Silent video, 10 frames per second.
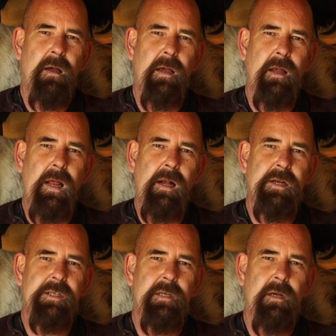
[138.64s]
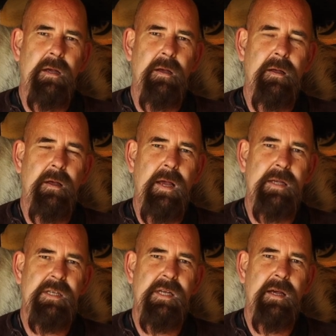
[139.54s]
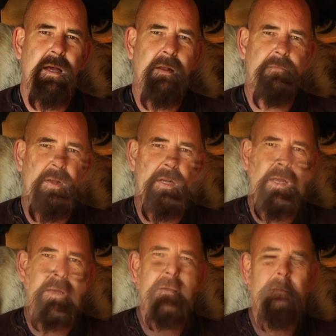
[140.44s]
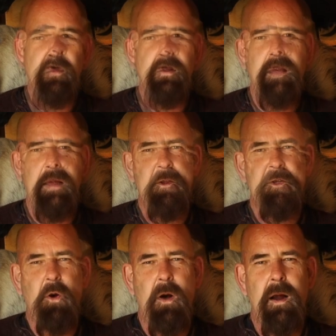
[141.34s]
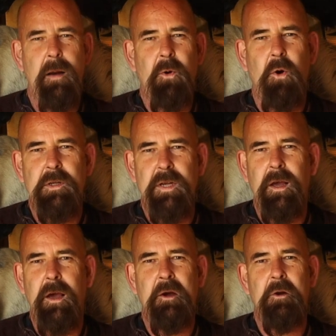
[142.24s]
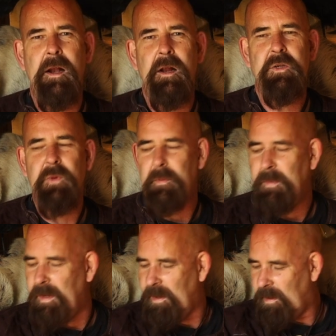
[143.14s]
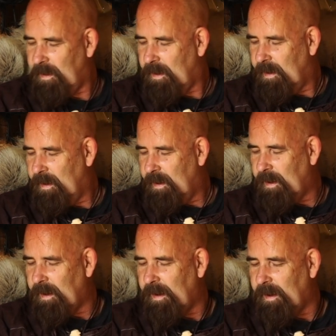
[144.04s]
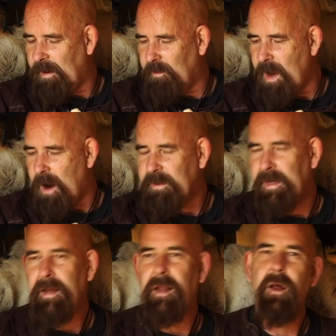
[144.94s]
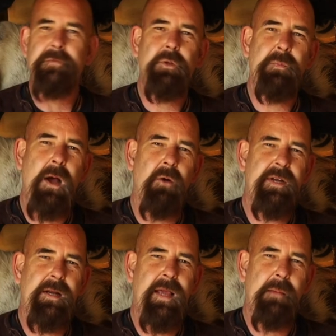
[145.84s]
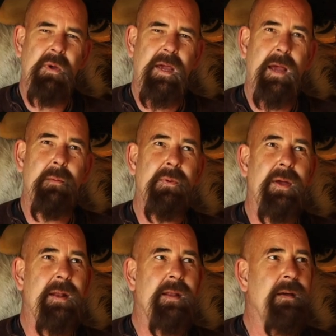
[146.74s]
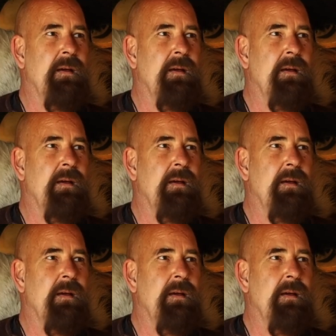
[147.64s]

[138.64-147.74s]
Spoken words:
In English, Aesir and Vanir. And you saw I brought Cornelius with me. We are out here, he loves to be out here in Cimbrer Camp, and